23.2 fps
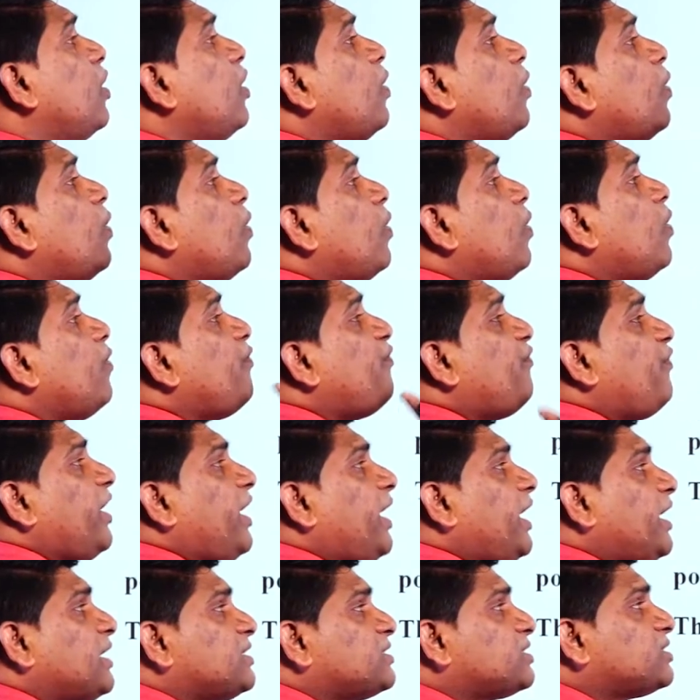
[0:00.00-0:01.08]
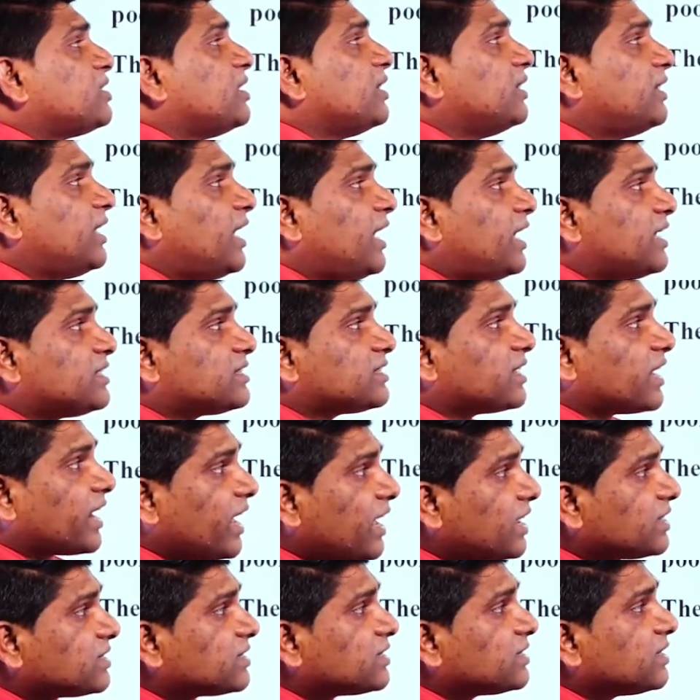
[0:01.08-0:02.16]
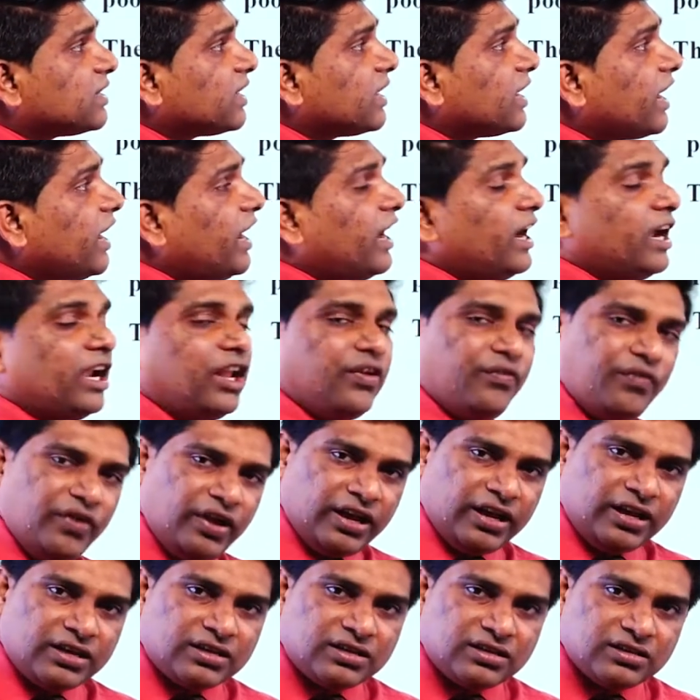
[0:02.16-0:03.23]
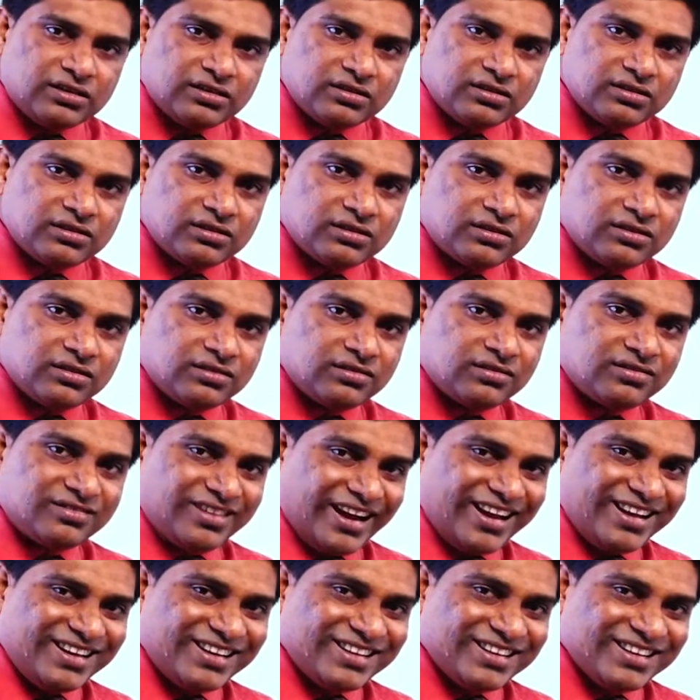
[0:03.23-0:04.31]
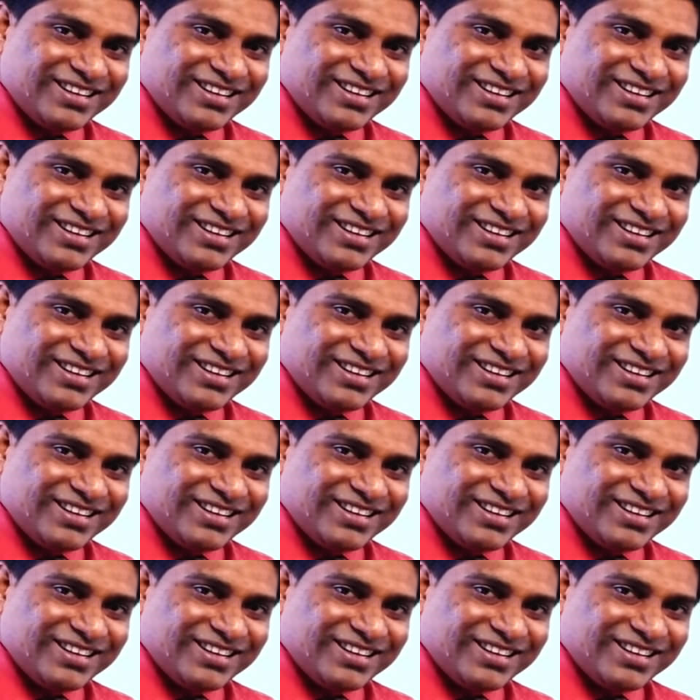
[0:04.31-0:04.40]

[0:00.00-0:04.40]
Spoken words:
who face these risks indefinite. Right?